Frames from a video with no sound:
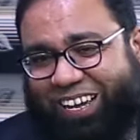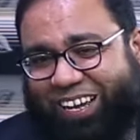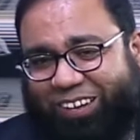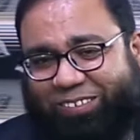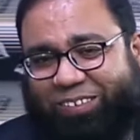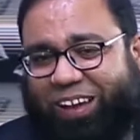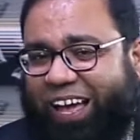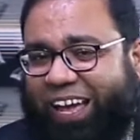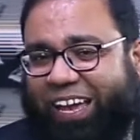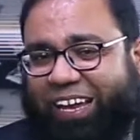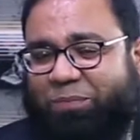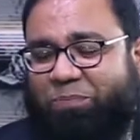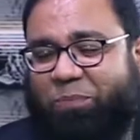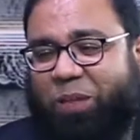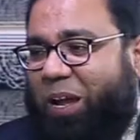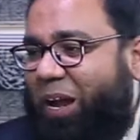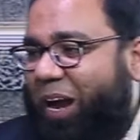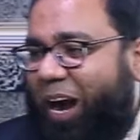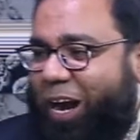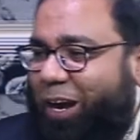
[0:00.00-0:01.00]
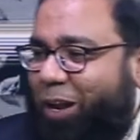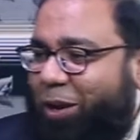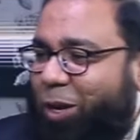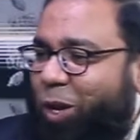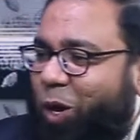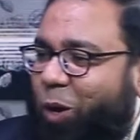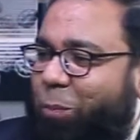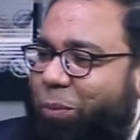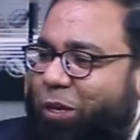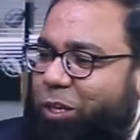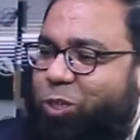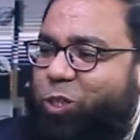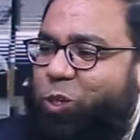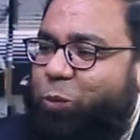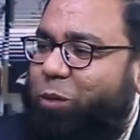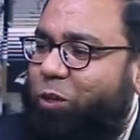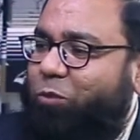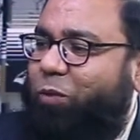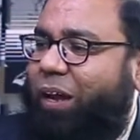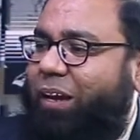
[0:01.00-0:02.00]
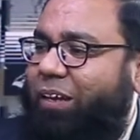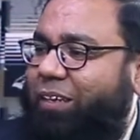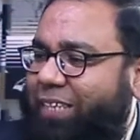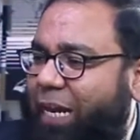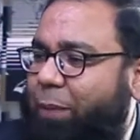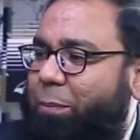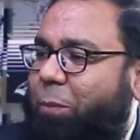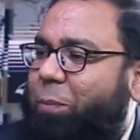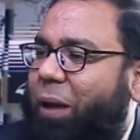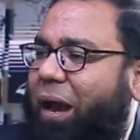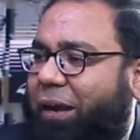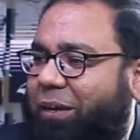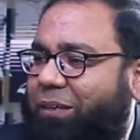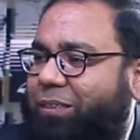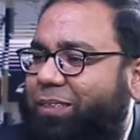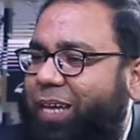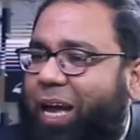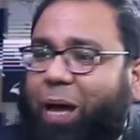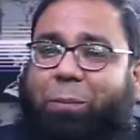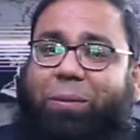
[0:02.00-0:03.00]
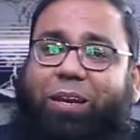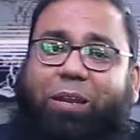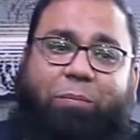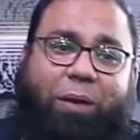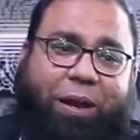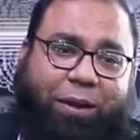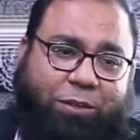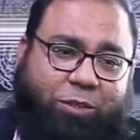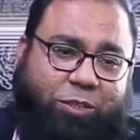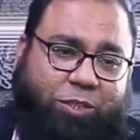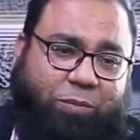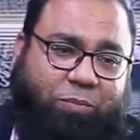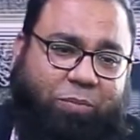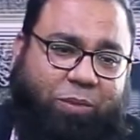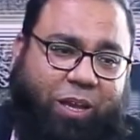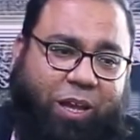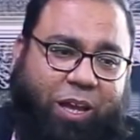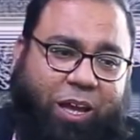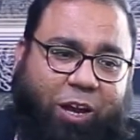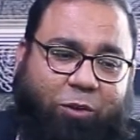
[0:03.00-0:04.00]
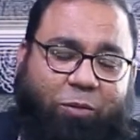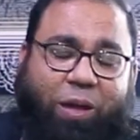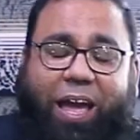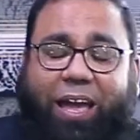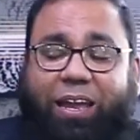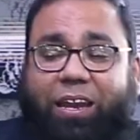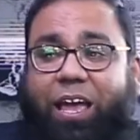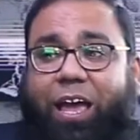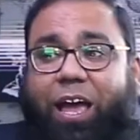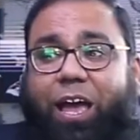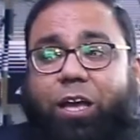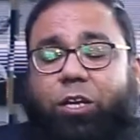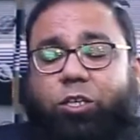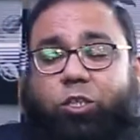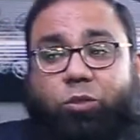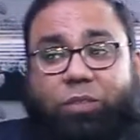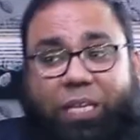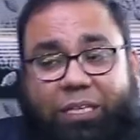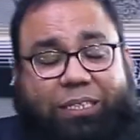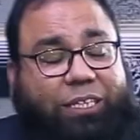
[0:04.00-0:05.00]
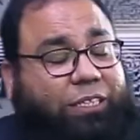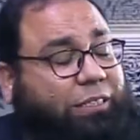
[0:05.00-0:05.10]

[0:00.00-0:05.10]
Right. I don't know B2, B1. Tell me bands. How many bands? Right. So this